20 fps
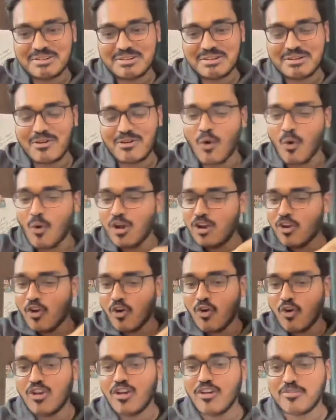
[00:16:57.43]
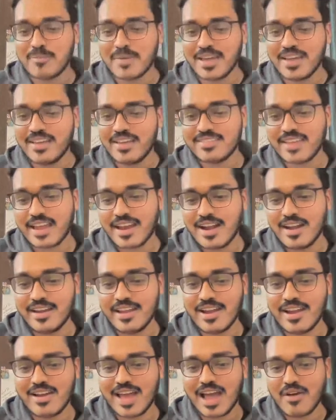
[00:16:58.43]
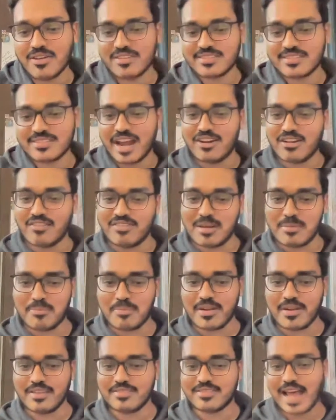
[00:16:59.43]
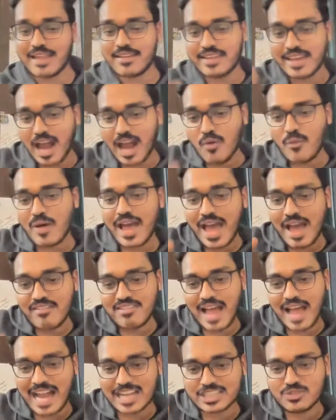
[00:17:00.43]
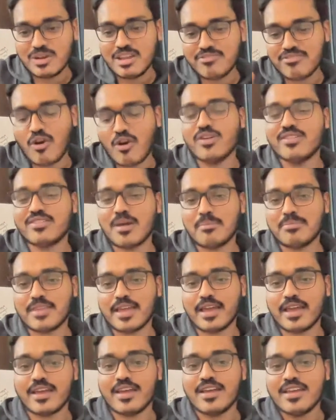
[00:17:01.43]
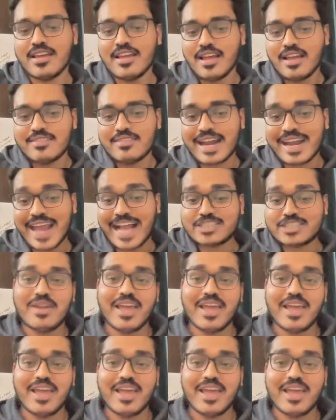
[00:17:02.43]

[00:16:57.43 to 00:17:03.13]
whole of my second year I was kind of depressed, and now I have actually found something that actually